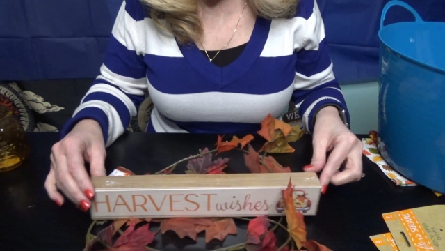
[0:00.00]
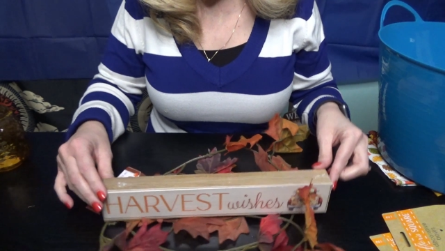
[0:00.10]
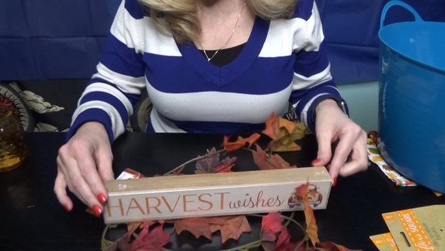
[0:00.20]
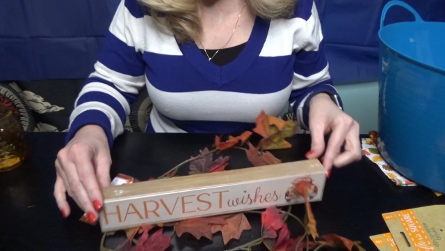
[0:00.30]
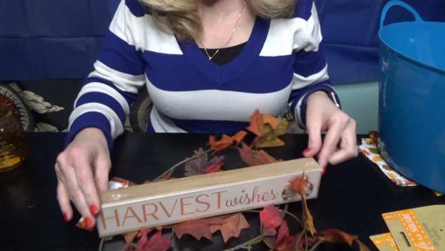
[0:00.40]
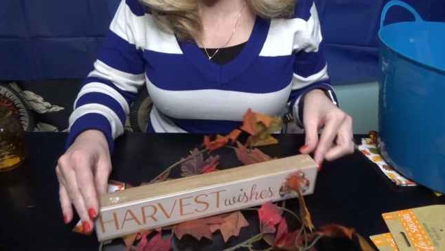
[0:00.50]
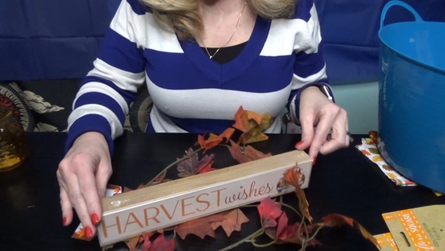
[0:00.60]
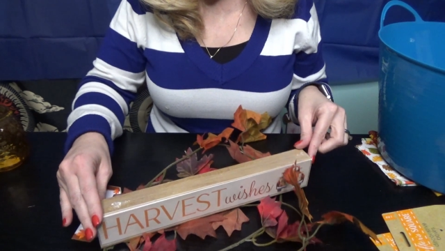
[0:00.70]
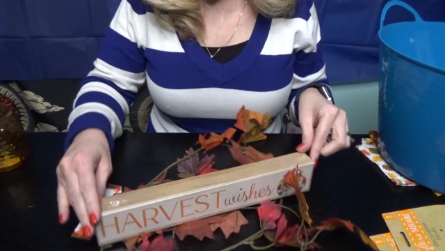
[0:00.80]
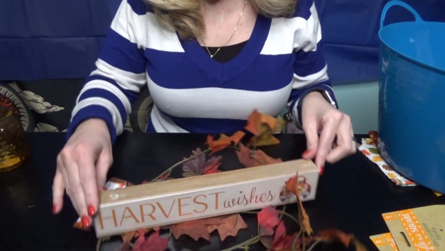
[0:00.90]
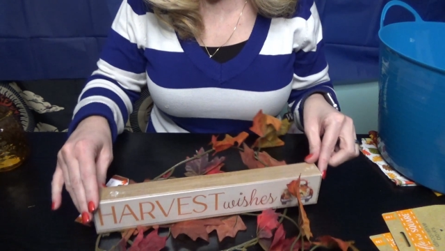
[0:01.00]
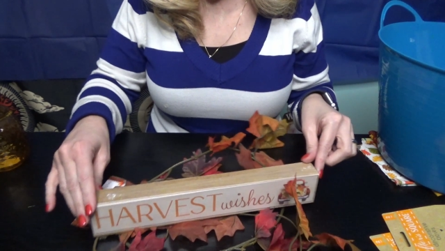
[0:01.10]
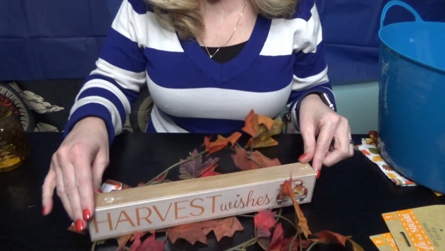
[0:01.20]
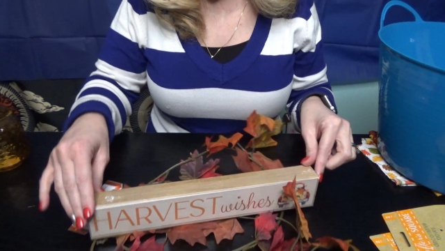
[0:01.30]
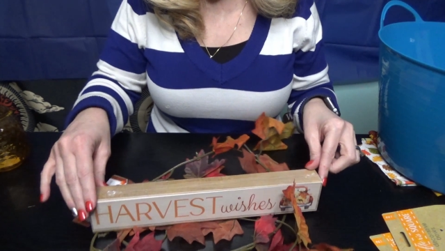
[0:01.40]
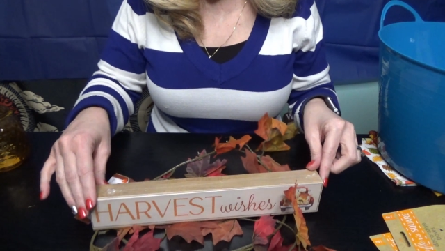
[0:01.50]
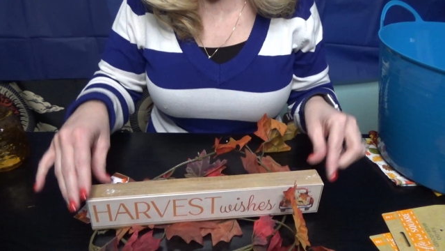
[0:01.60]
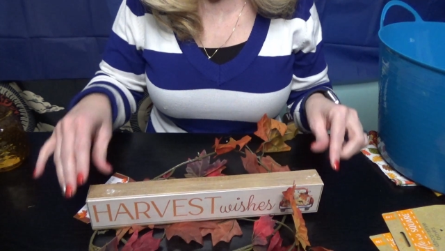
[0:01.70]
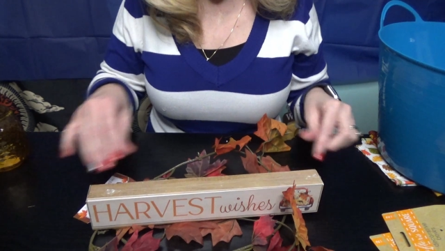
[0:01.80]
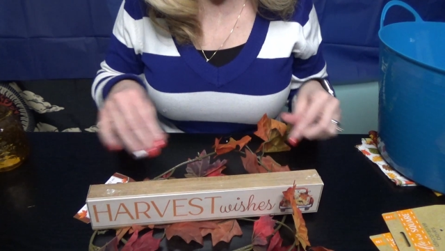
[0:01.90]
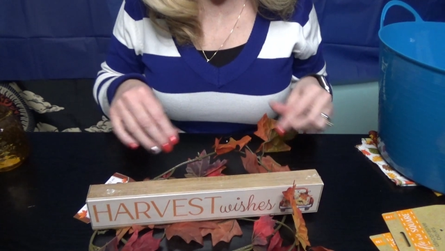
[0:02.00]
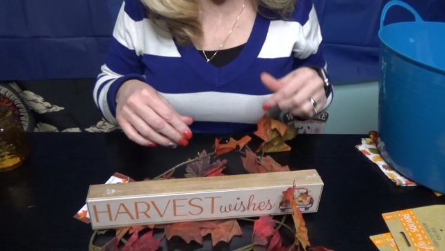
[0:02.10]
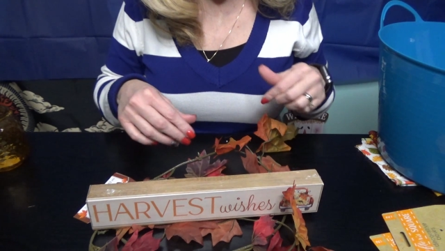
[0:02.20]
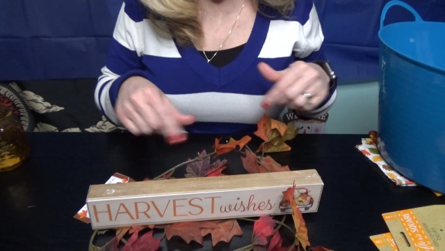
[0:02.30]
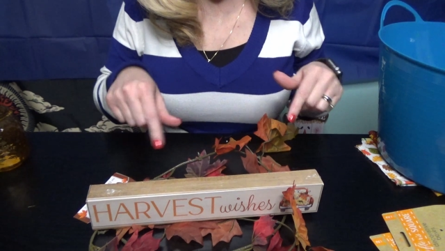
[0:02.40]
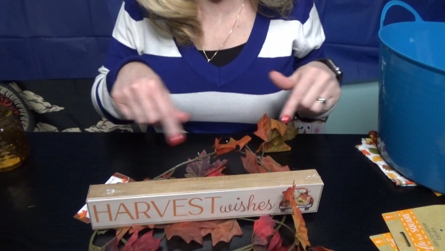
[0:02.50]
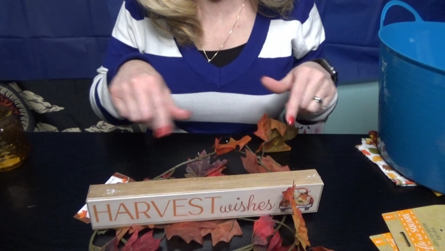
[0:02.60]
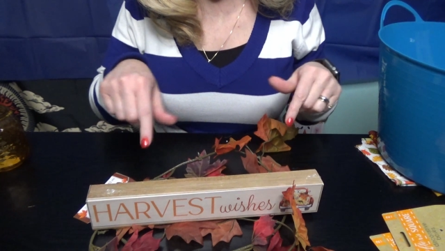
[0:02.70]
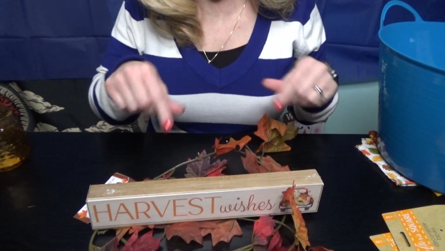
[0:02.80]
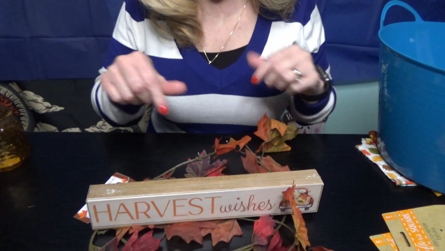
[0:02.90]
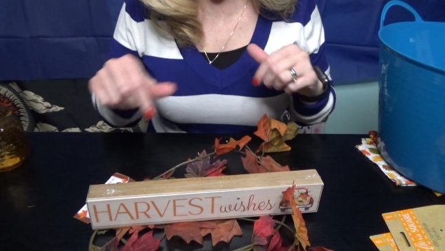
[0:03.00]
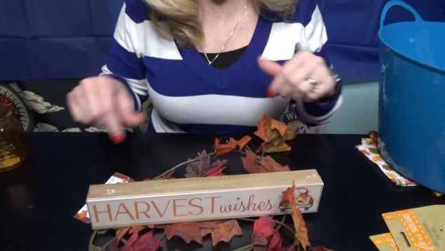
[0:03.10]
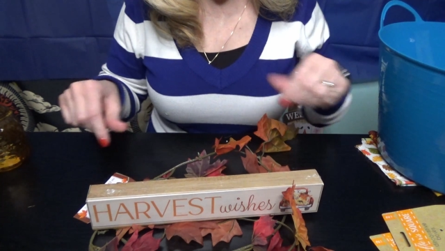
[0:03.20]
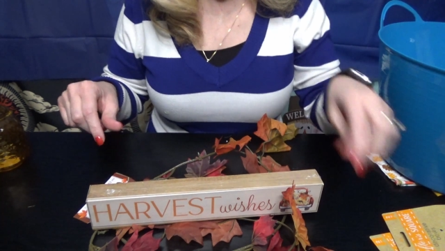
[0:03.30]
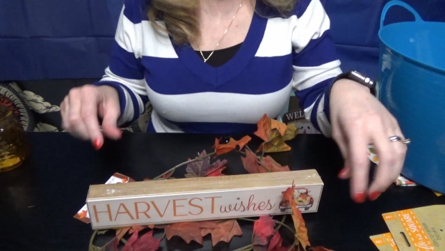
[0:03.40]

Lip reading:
[unreadable: no face in view]